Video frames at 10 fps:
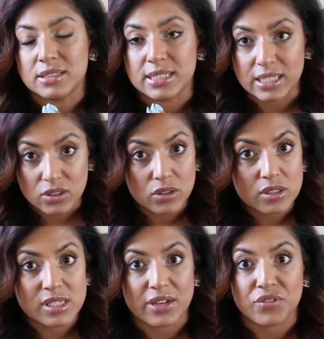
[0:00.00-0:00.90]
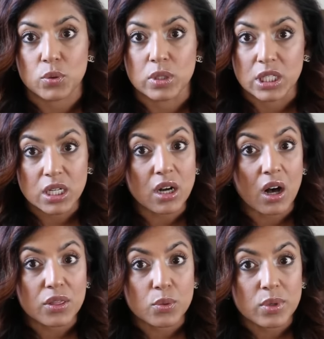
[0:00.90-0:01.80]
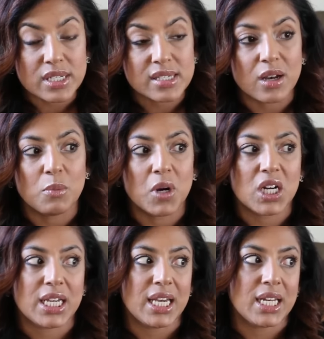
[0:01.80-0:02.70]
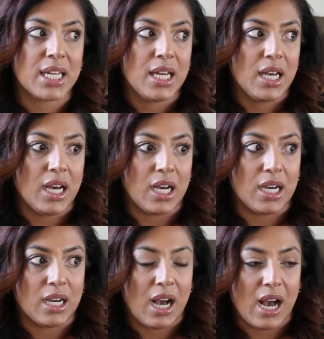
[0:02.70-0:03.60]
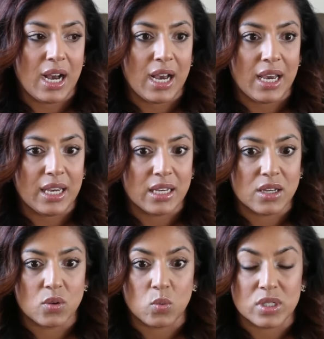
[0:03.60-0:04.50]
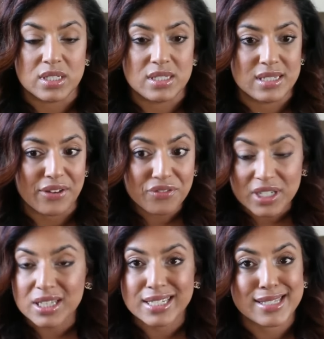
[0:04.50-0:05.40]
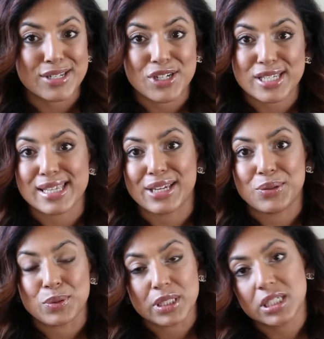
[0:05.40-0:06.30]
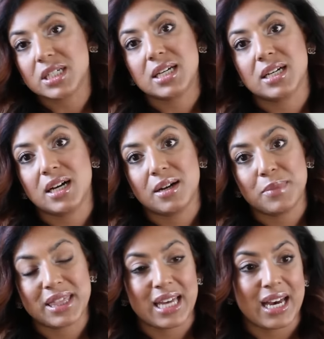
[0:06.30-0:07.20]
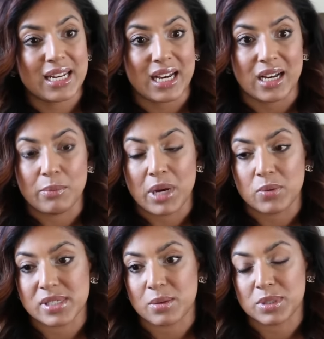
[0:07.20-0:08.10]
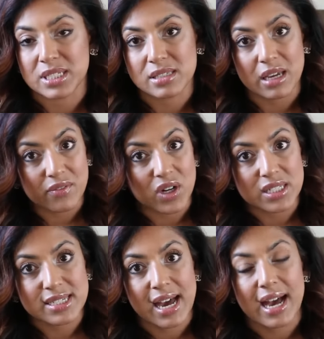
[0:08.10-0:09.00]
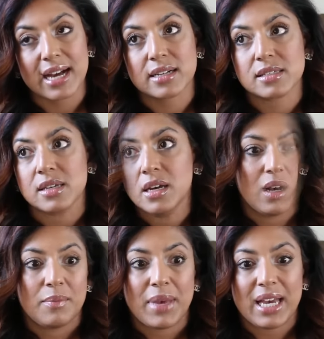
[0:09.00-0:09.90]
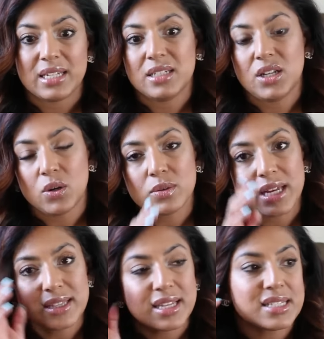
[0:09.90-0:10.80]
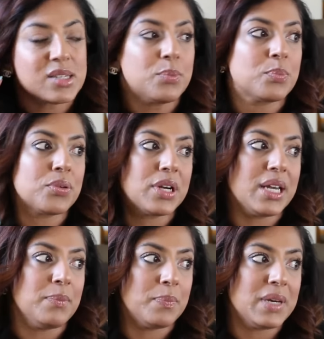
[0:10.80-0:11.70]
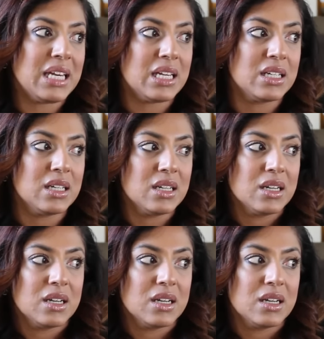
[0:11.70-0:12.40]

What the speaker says: deals if you look on the resale market. I would definitely suggest that you look at that. I was able to save on tax, and you know, that's a pretty big